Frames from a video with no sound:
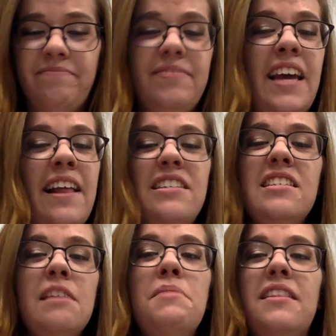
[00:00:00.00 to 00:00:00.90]
And that's
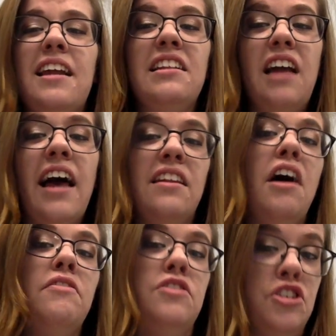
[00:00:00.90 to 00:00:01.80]
just something that I
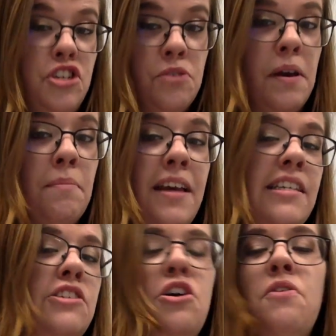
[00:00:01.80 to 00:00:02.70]
love doing, because
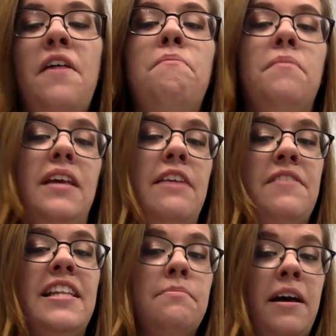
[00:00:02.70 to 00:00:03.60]
I know that
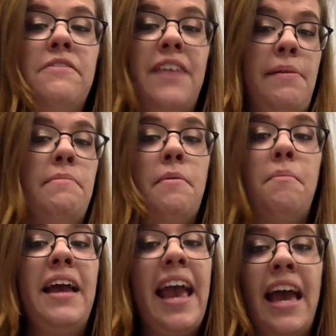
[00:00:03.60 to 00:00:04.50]
even if it's my family member,
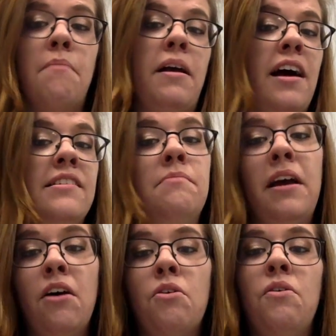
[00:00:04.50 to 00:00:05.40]
my aunt, my cousin,
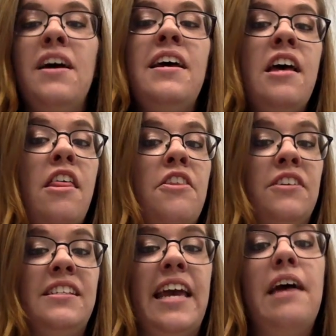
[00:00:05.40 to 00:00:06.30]
my uncle, their
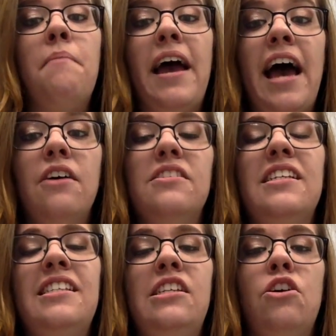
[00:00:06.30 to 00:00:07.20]
stay at my house
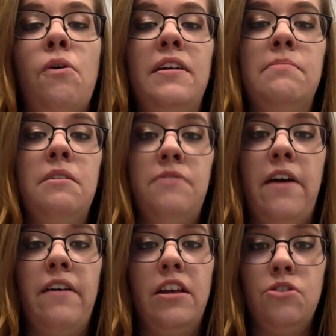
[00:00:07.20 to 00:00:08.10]
is still going to be
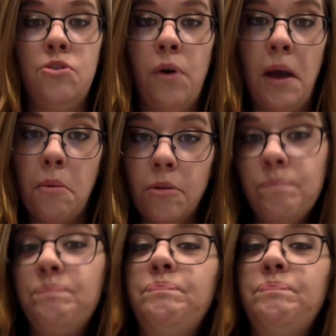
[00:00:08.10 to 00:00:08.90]
very enjoyable.